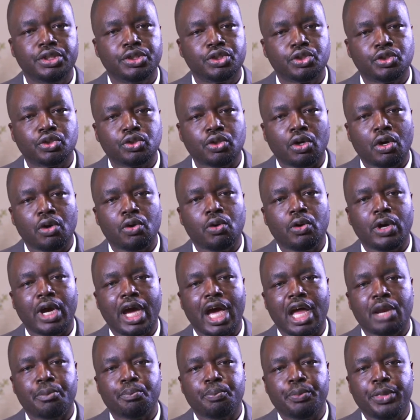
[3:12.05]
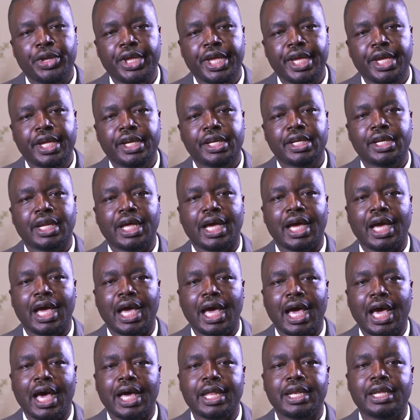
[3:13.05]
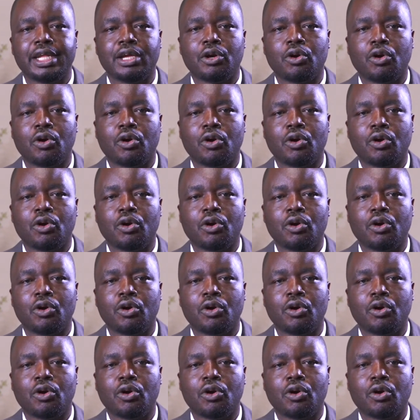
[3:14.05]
Sorrow and pain are the